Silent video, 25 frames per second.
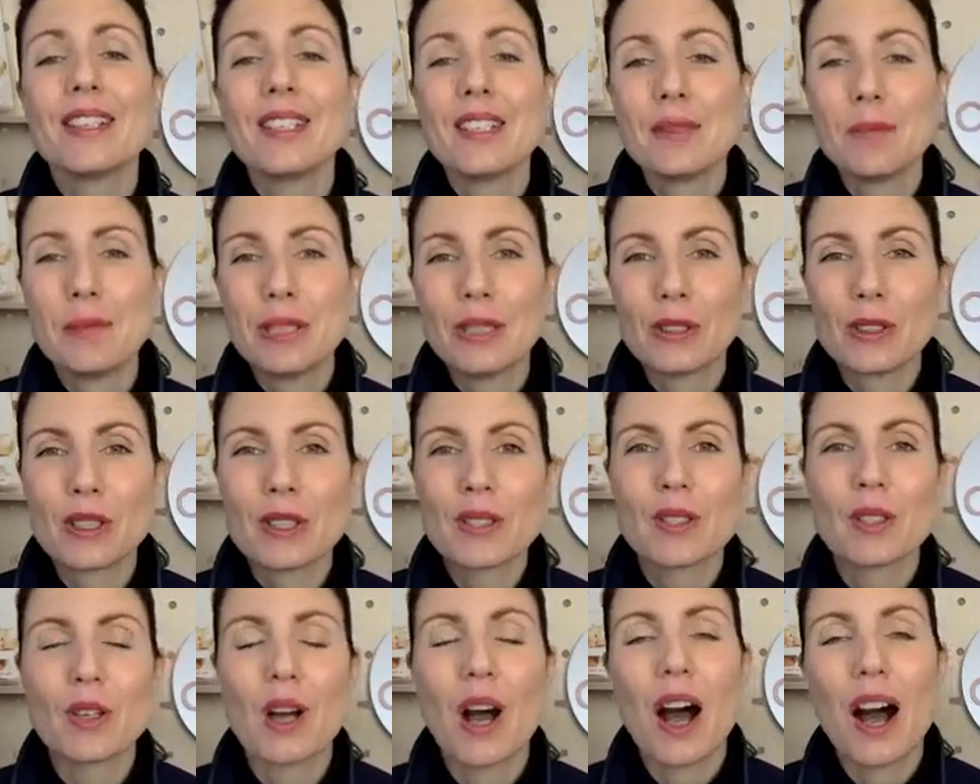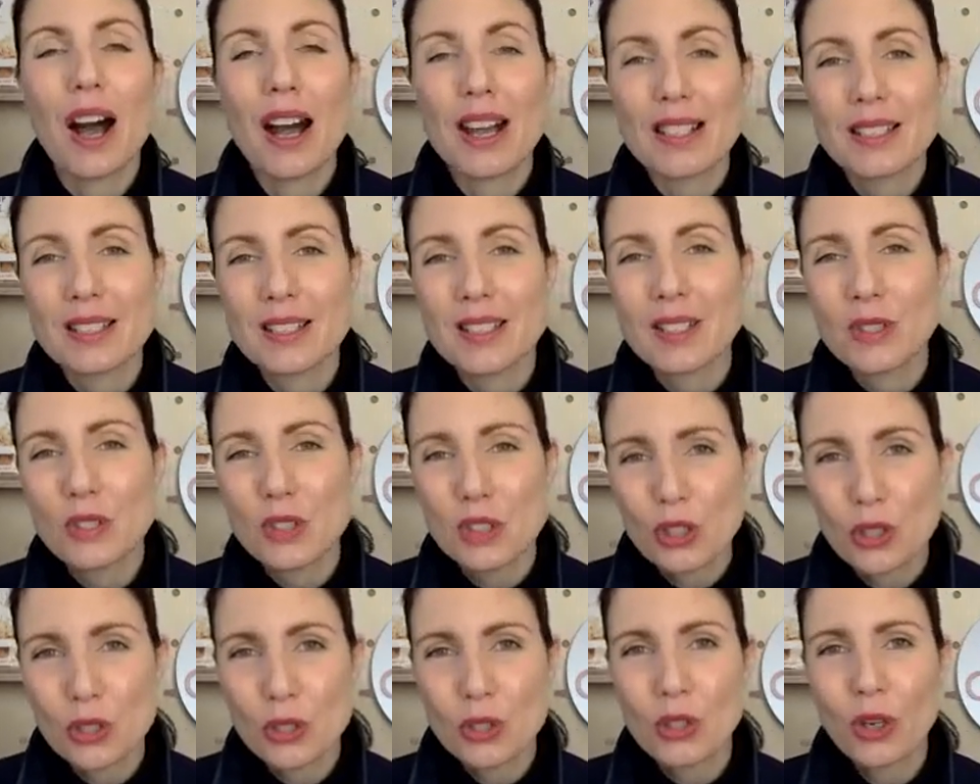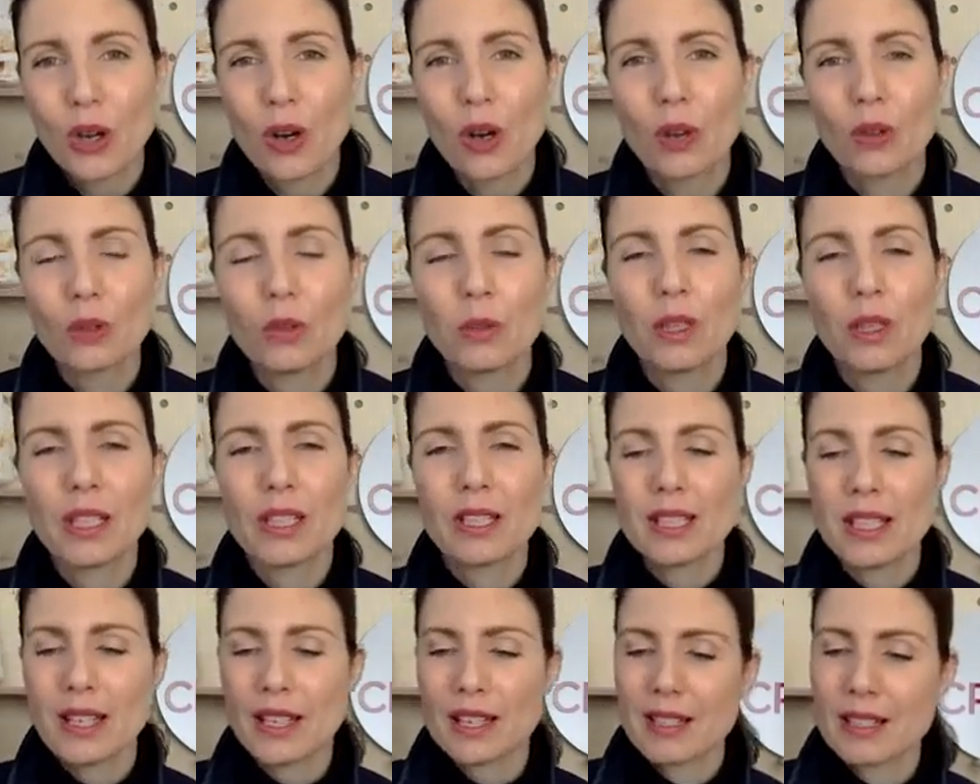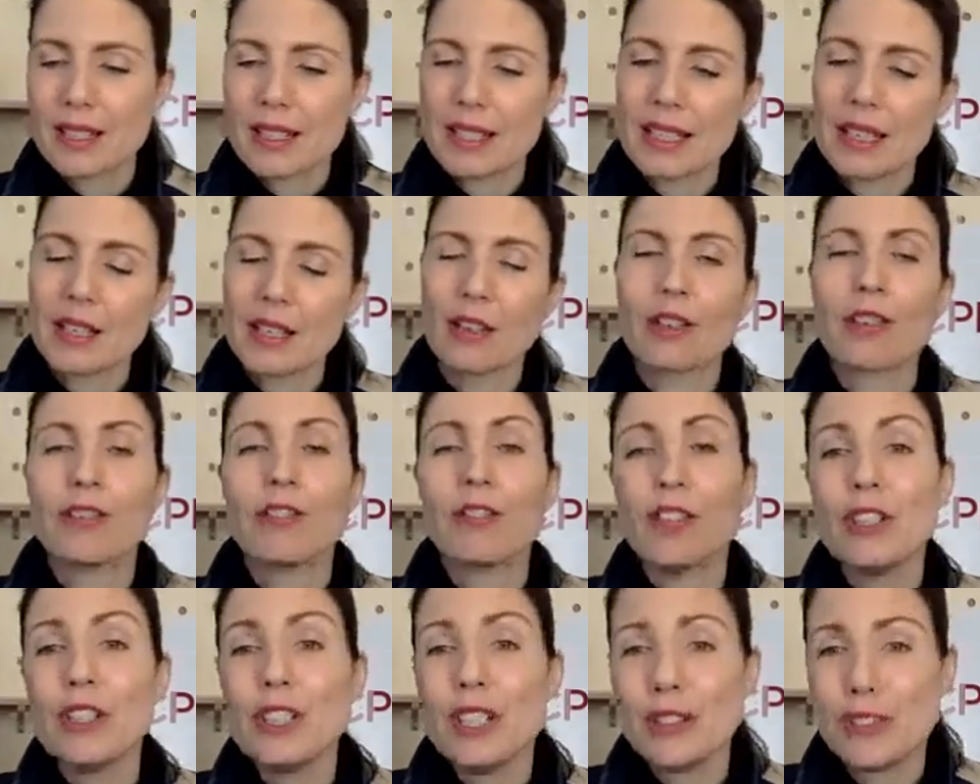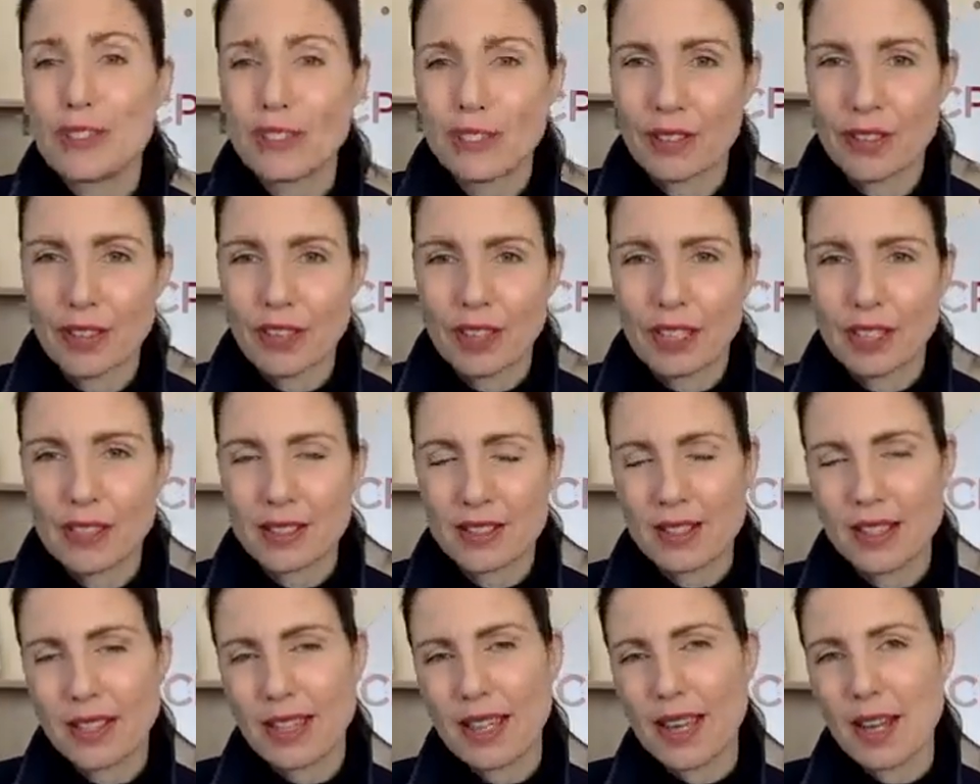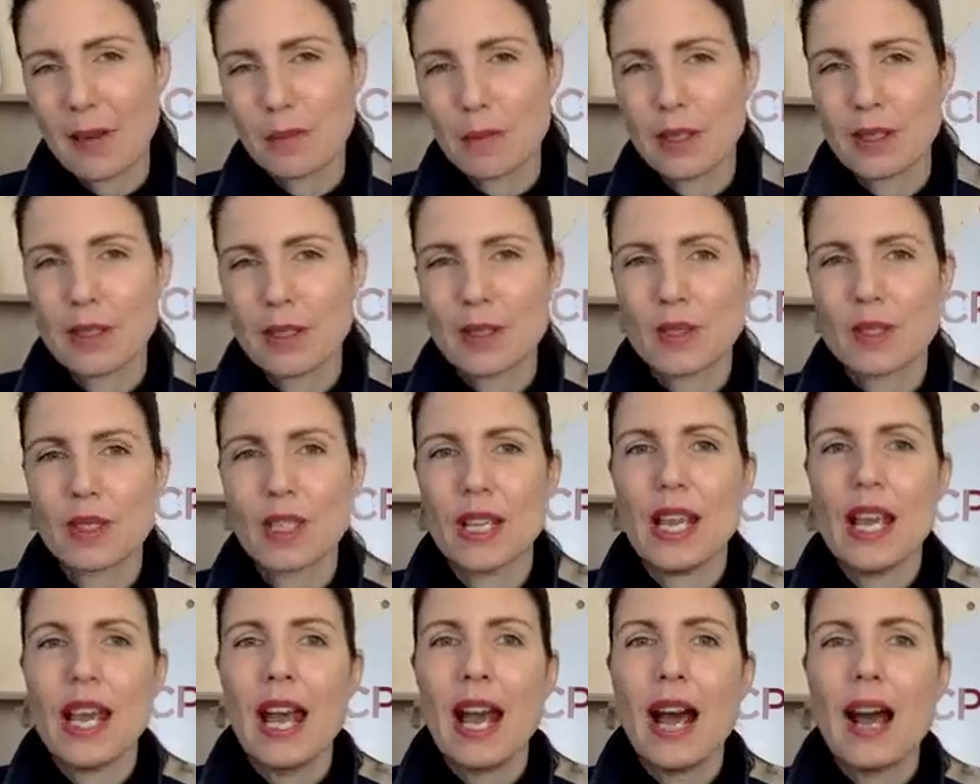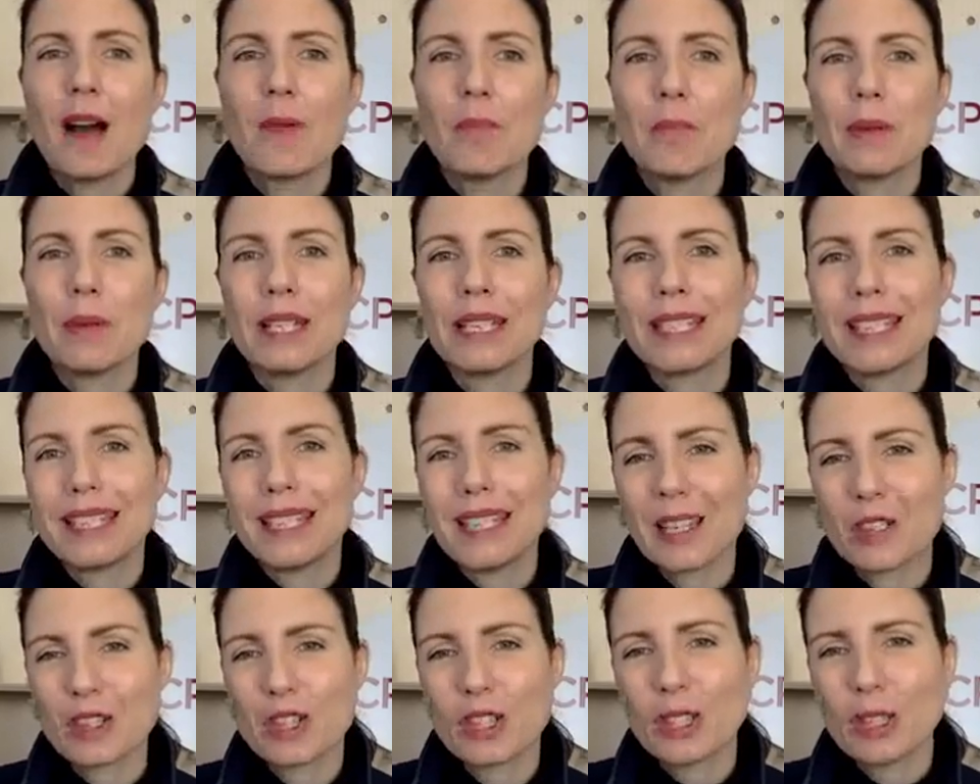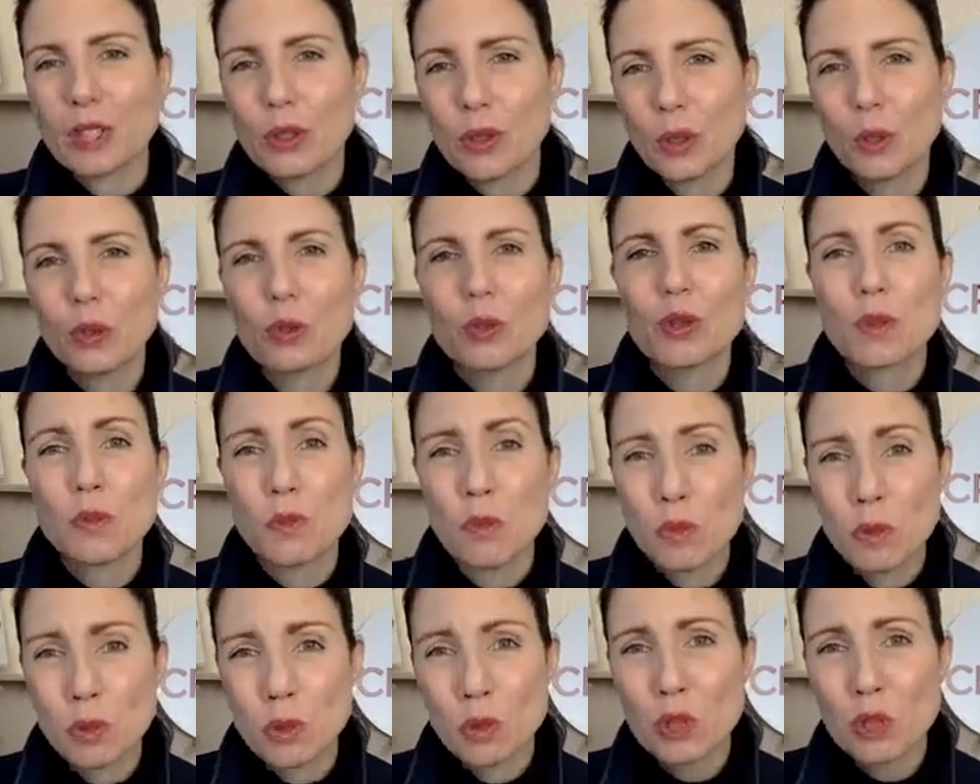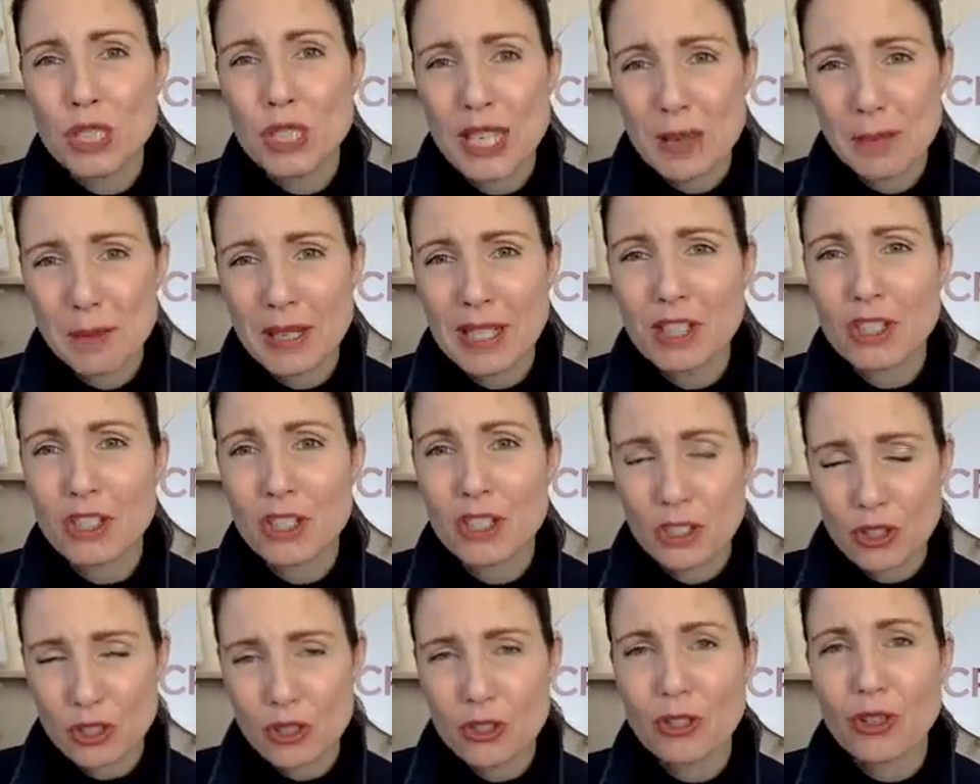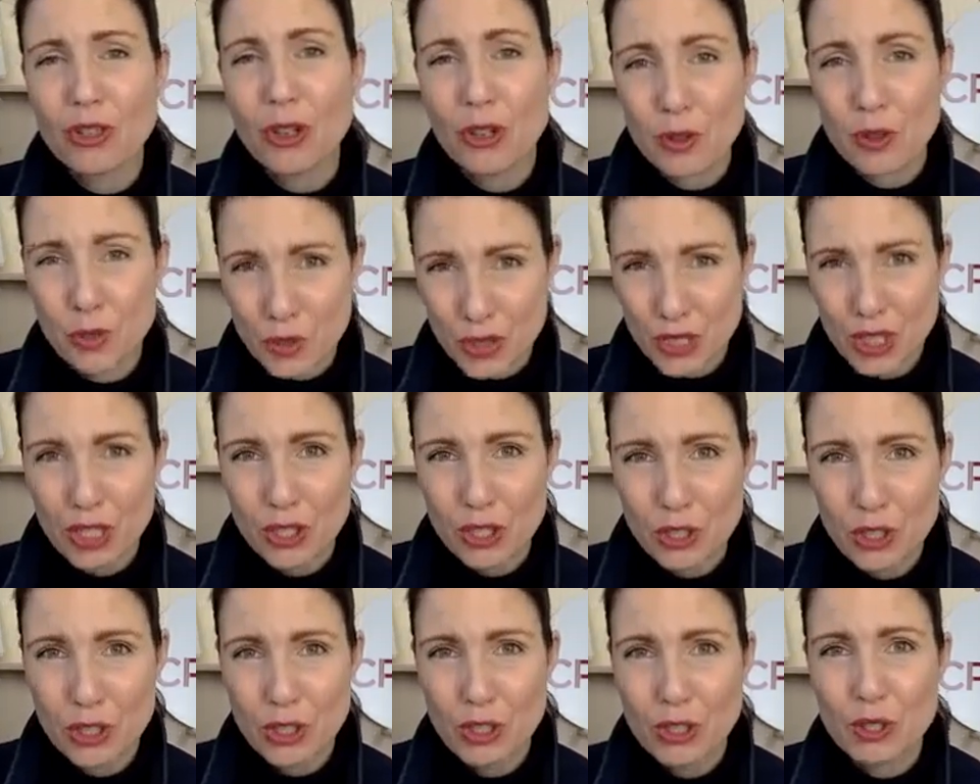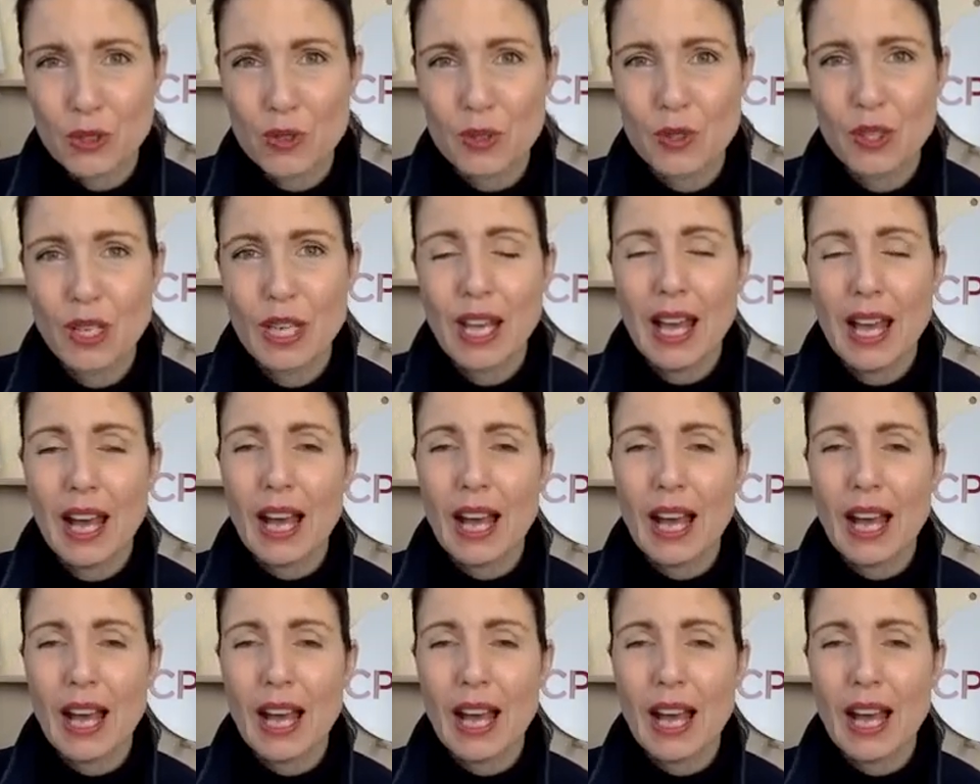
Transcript: to be honest, ice is too cold. What it does, there are a few different things that happens, but it can actually cause more damage to those tissues.